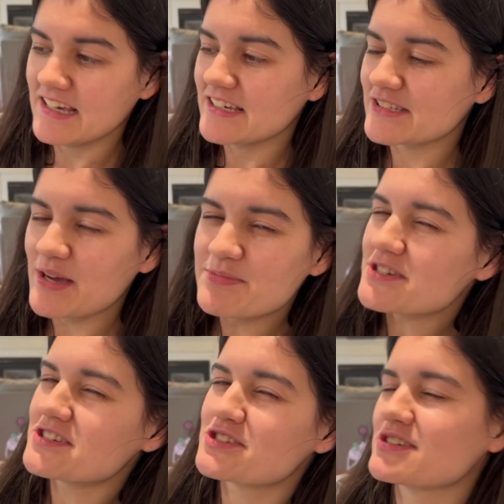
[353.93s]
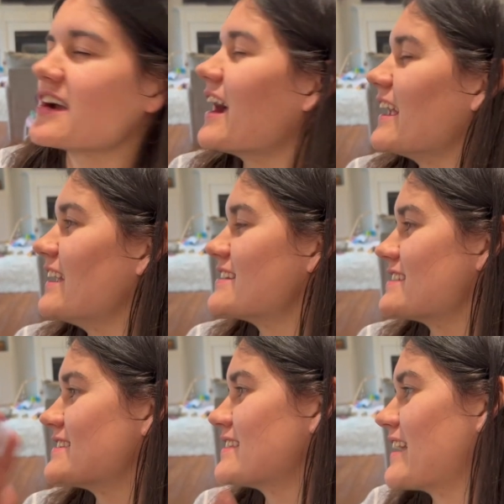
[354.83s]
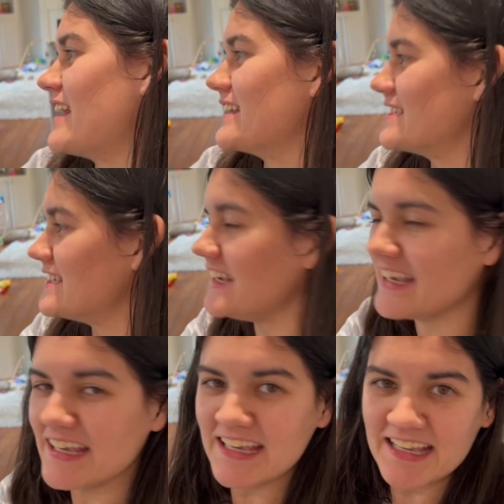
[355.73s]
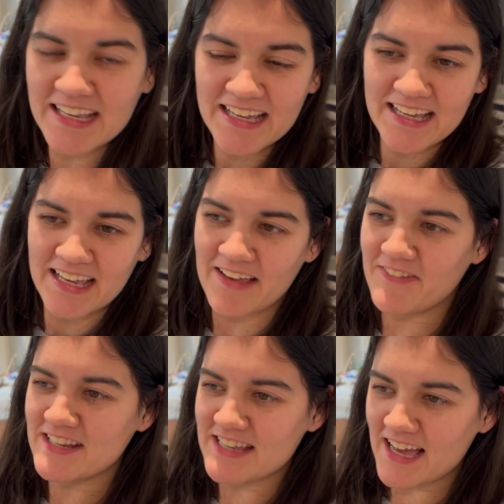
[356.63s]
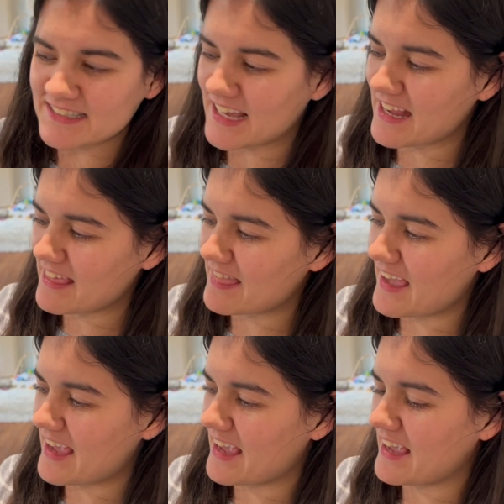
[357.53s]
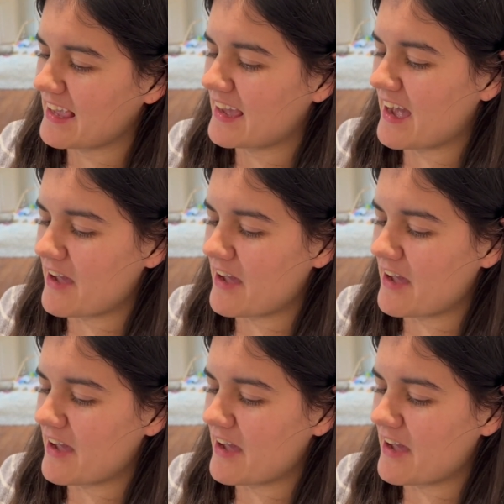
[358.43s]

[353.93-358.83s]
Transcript: So I'm just trying it just to kind of see if it does anything.